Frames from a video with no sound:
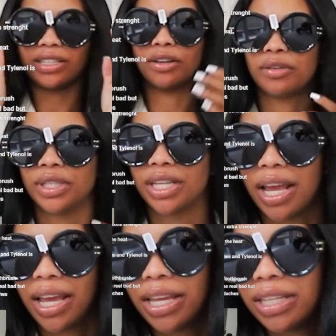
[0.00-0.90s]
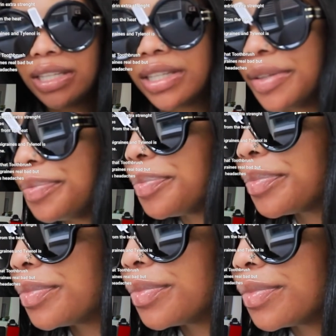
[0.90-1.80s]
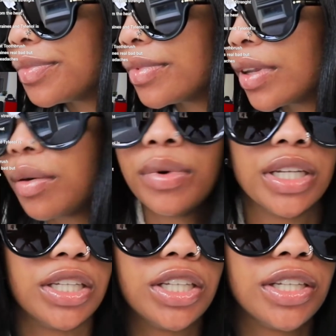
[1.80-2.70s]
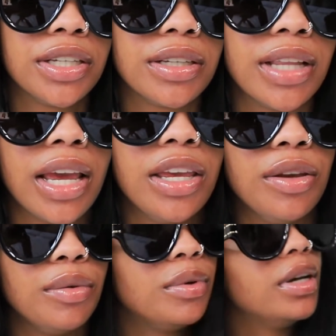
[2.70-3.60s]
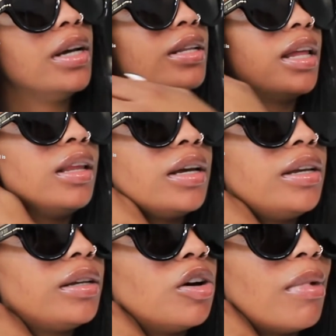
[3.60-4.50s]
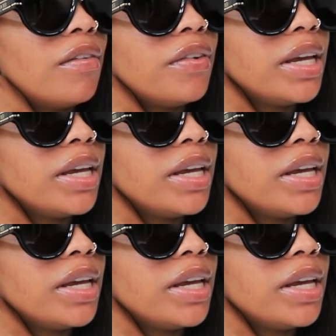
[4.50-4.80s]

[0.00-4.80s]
circle shades. Nah, them fine. Which, they cute. They look good on my